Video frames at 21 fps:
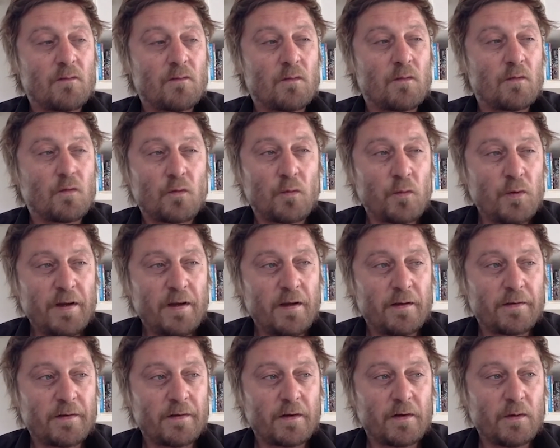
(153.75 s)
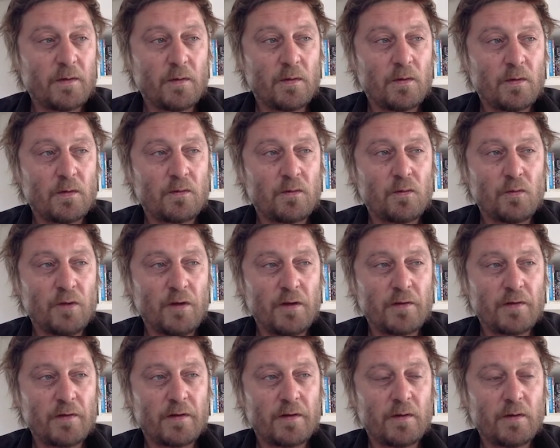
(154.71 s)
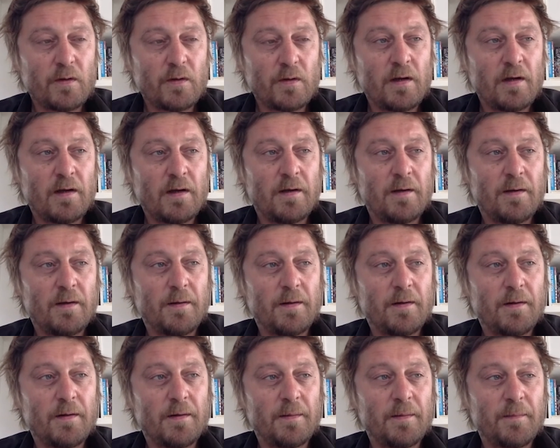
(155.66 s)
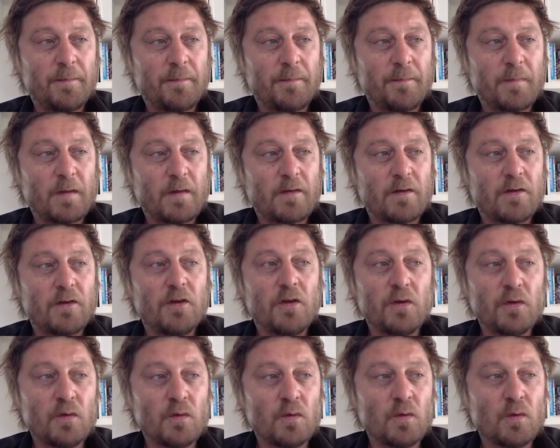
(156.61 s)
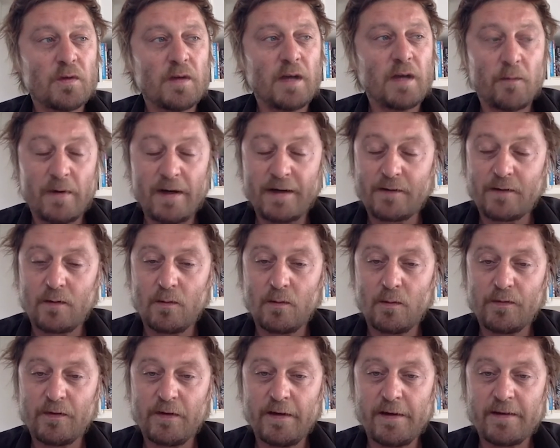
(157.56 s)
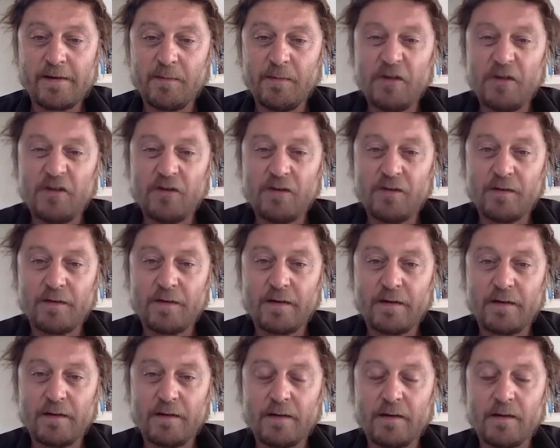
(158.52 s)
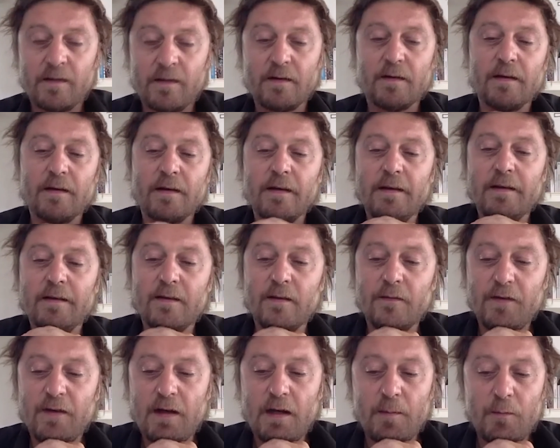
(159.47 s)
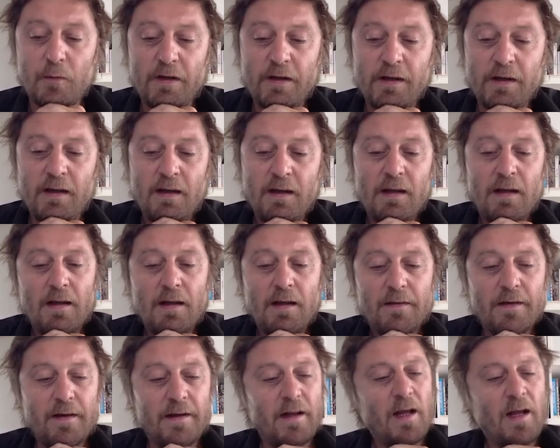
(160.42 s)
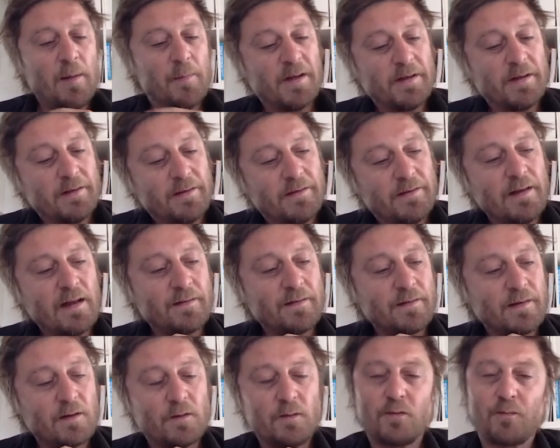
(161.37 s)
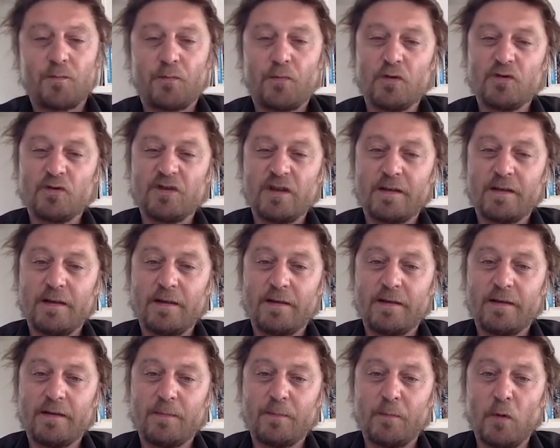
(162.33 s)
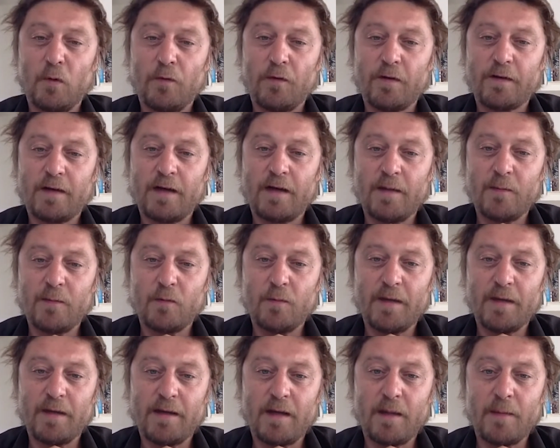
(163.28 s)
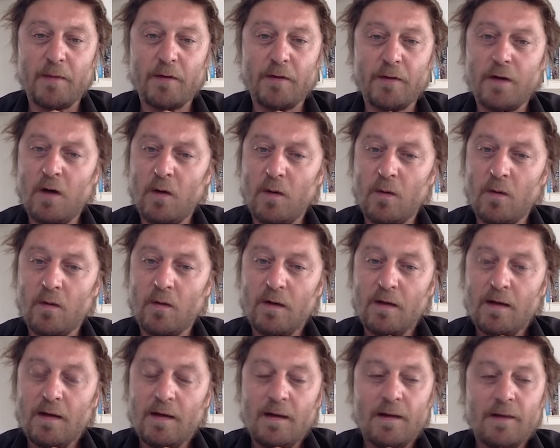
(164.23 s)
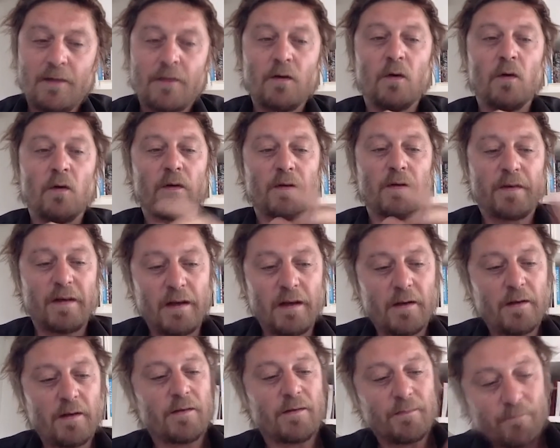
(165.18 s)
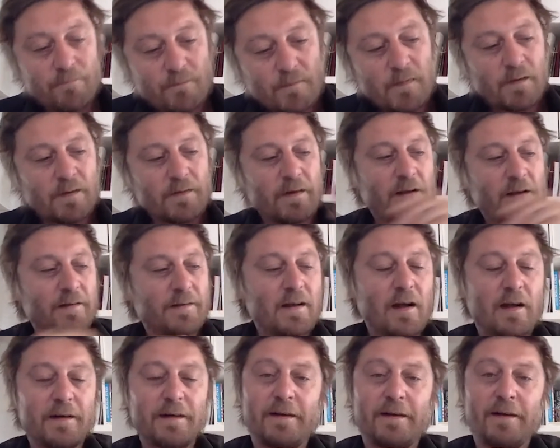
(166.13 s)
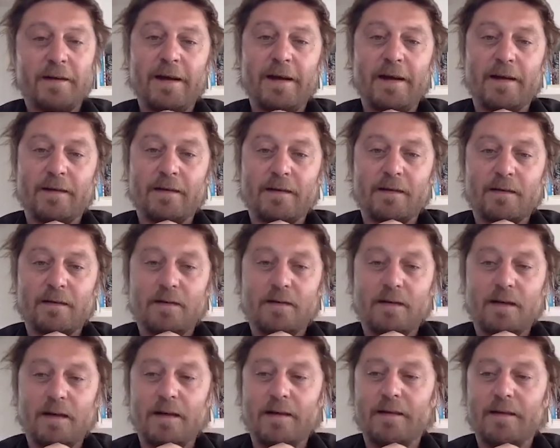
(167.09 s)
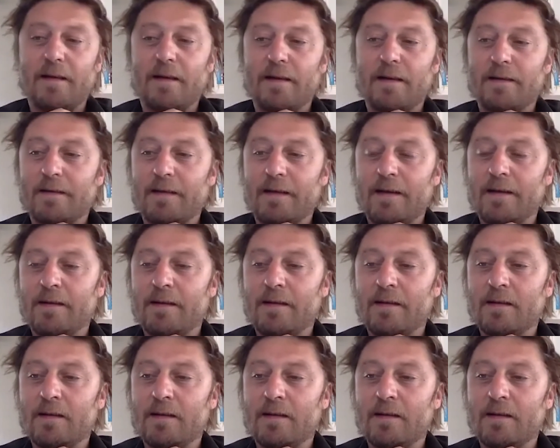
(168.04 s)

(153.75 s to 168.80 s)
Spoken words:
2 years ago, the new director of the exhibitions in the Philharmonie said, but that's a good project. It's perfect time to make it happen now. Yeah. So they started again. And then